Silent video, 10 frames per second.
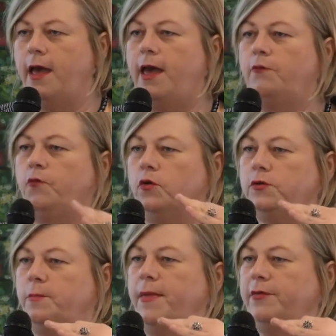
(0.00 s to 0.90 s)
And
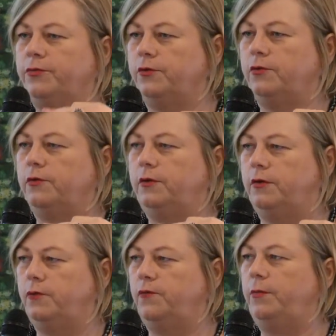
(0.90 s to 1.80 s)
what method
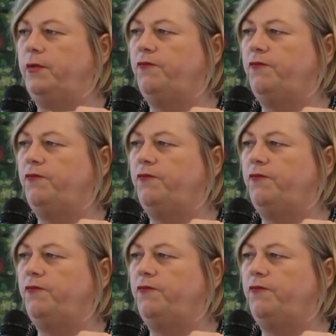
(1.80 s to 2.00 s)
will be